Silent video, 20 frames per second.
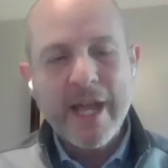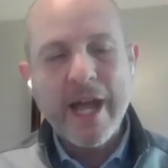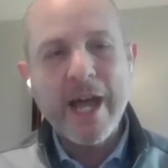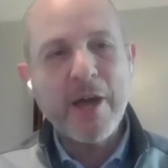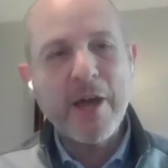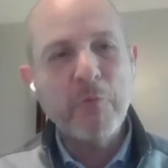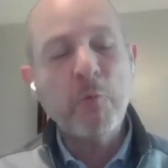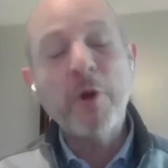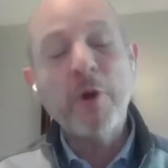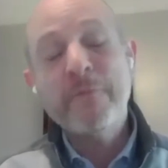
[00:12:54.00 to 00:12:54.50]

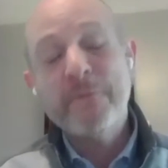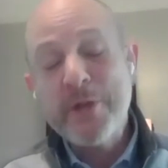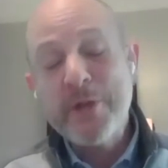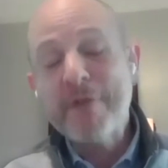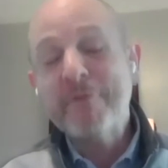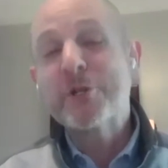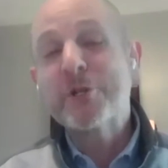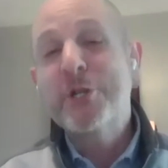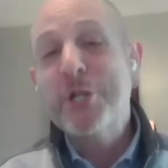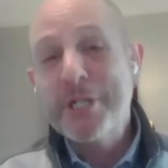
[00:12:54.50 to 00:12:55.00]
Well, if you
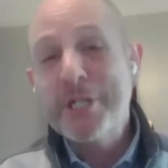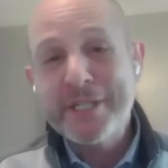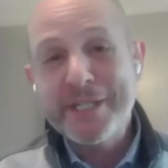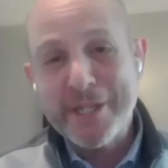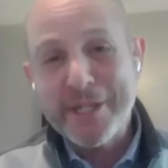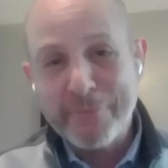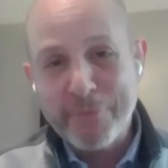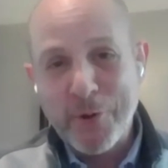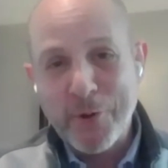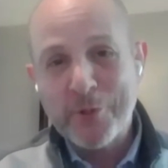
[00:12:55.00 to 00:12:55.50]
have a good
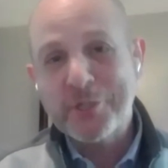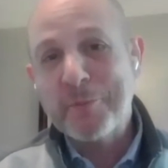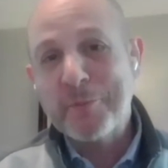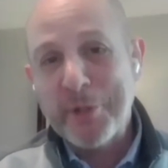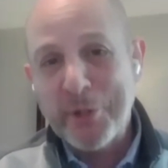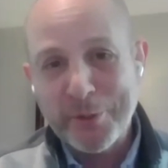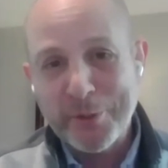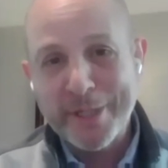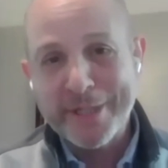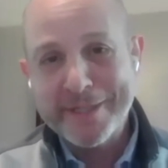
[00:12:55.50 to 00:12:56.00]
CFO, it's going to be
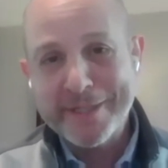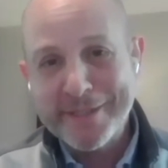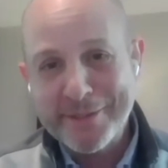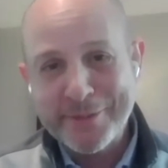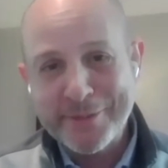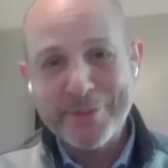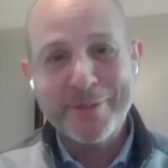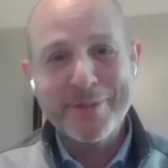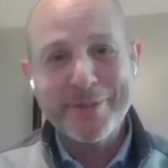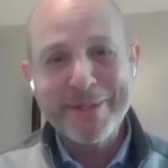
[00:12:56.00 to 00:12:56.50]
a whole lot
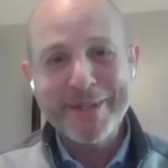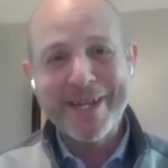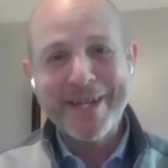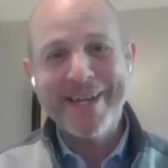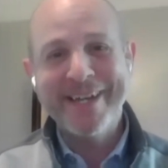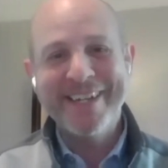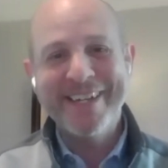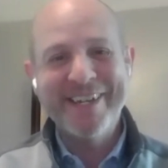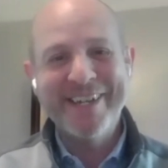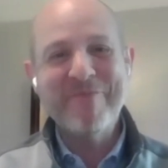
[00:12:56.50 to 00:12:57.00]
easier.
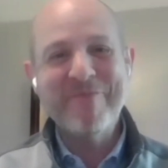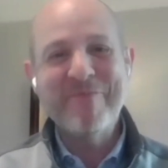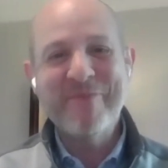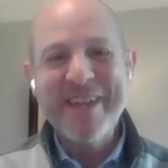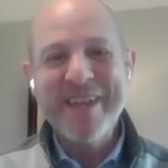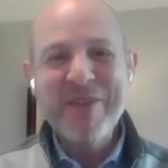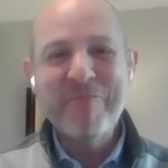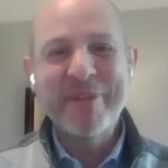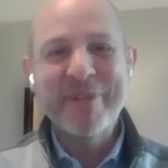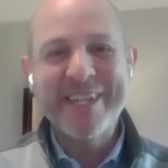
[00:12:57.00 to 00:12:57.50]

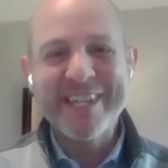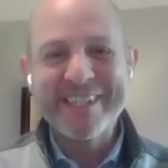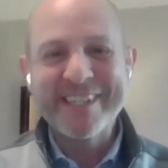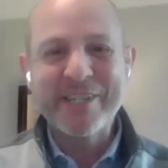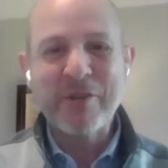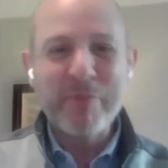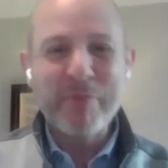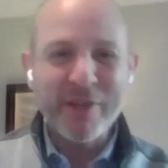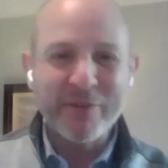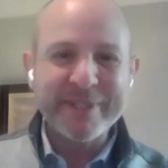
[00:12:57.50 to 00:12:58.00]
Because
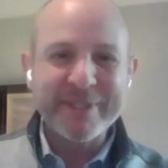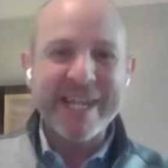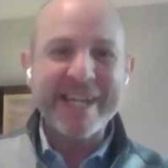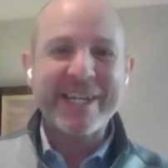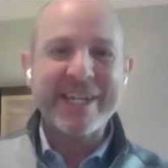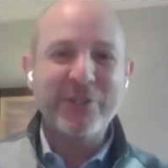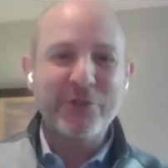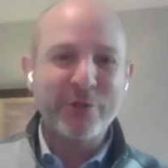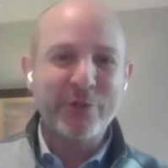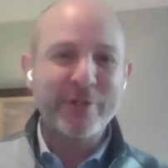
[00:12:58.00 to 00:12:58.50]
they'll be able to take
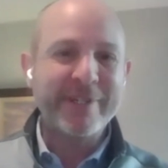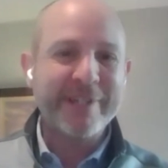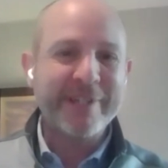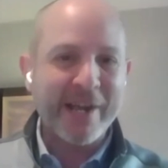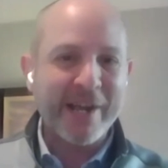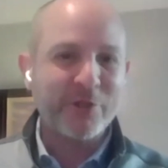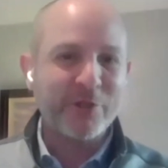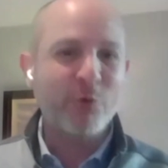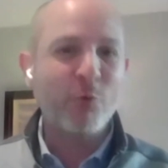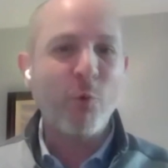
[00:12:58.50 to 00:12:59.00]
into
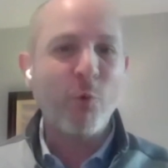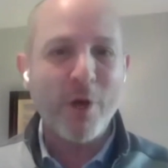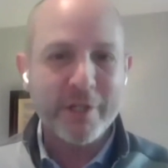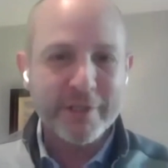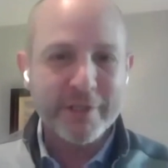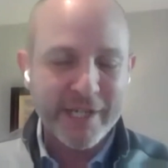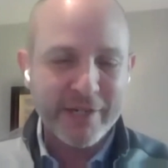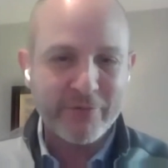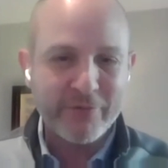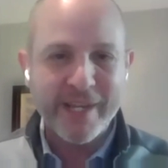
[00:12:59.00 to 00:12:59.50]
account the
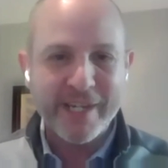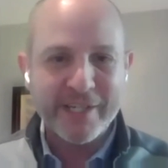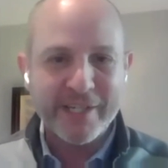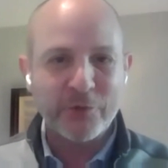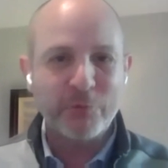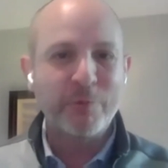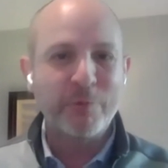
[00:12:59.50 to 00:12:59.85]
qualitative things that are